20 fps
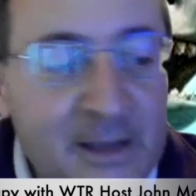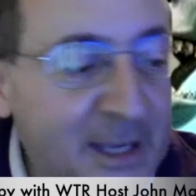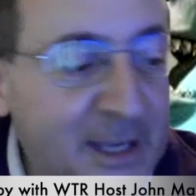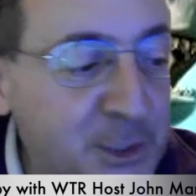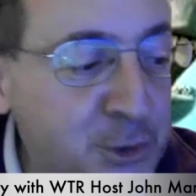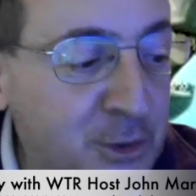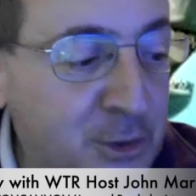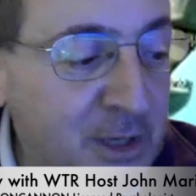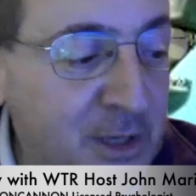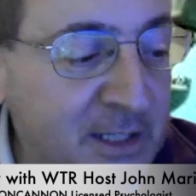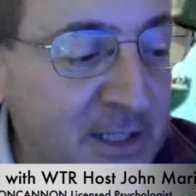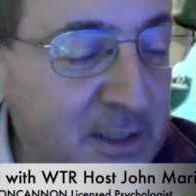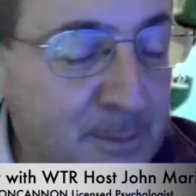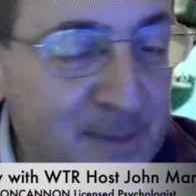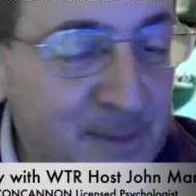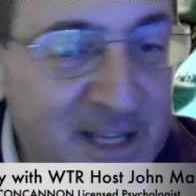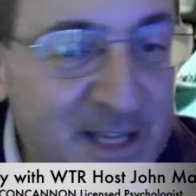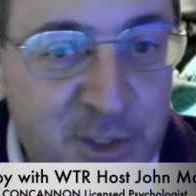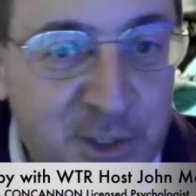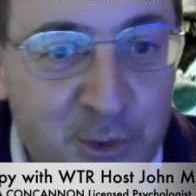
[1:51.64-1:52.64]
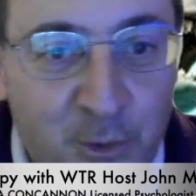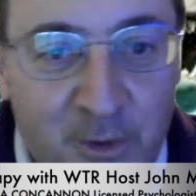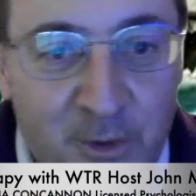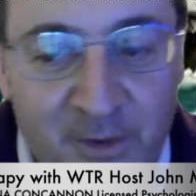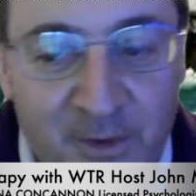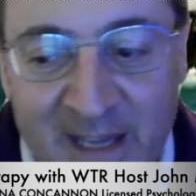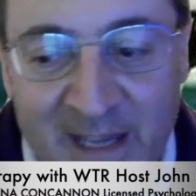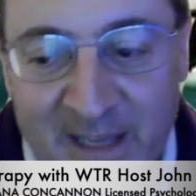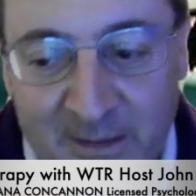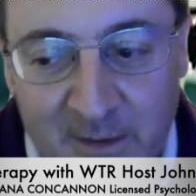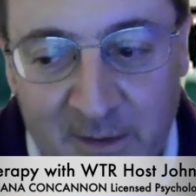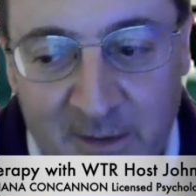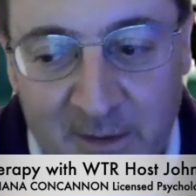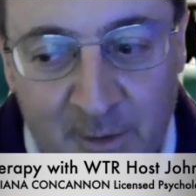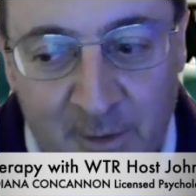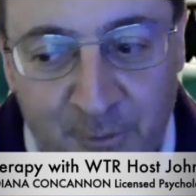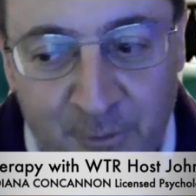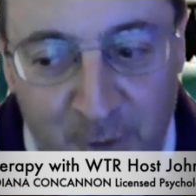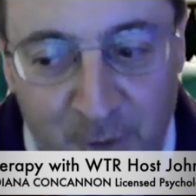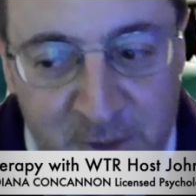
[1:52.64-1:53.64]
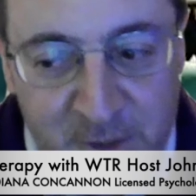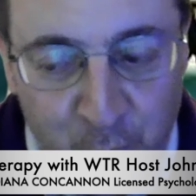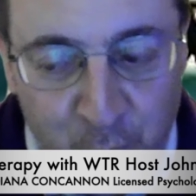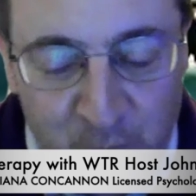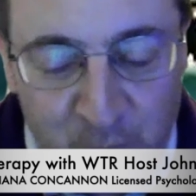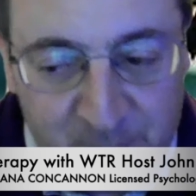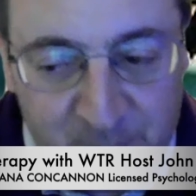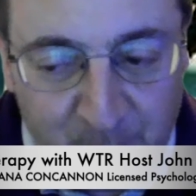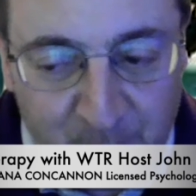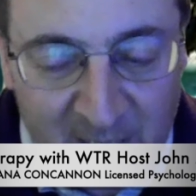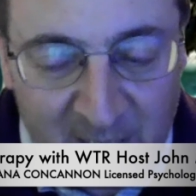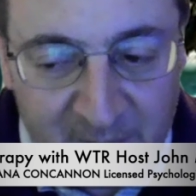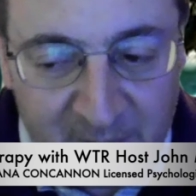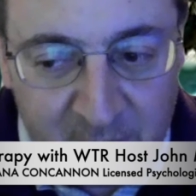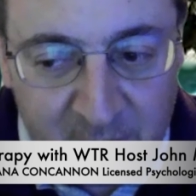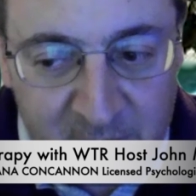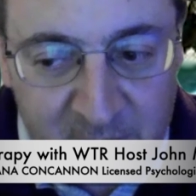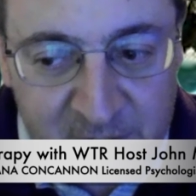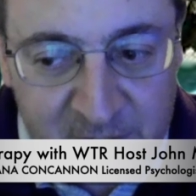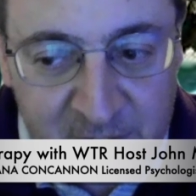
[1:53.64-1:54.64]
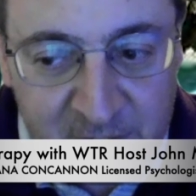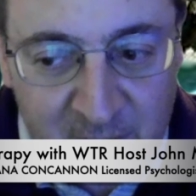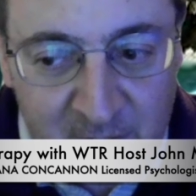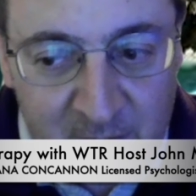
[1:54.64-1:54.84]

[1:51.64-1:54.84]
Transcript: and trying to make sure that first responders